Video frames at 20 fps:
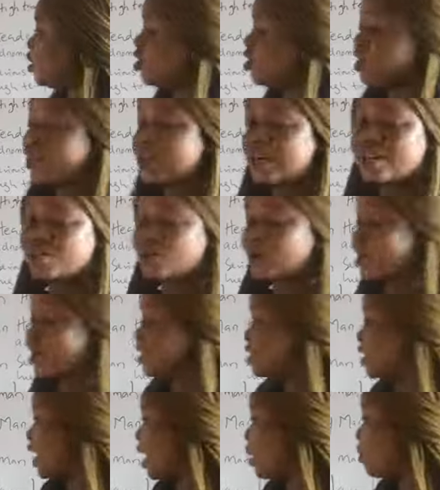So the next one
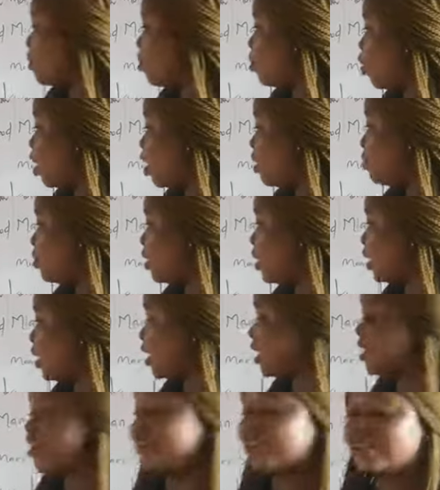is amoebic
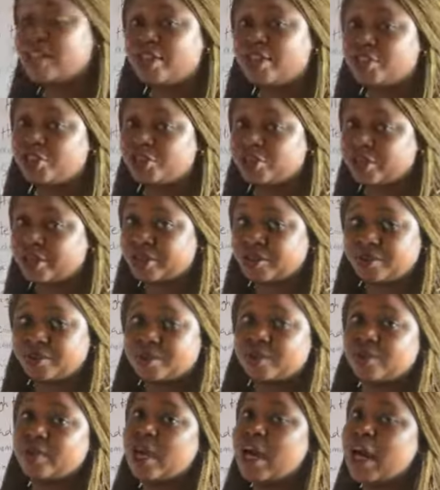dysentery.
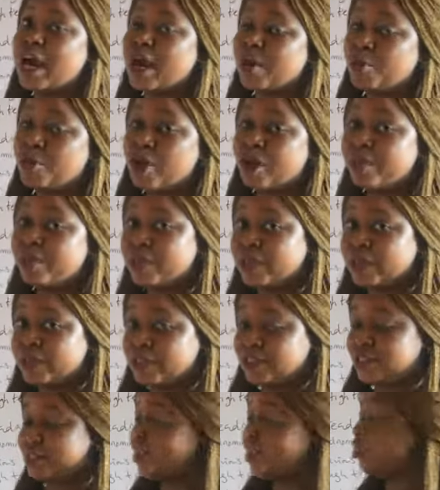Amoebic
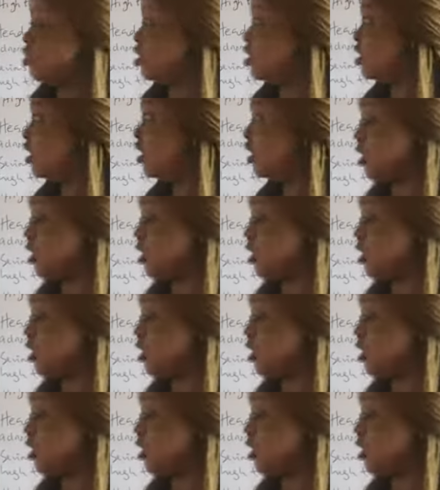dysentery is a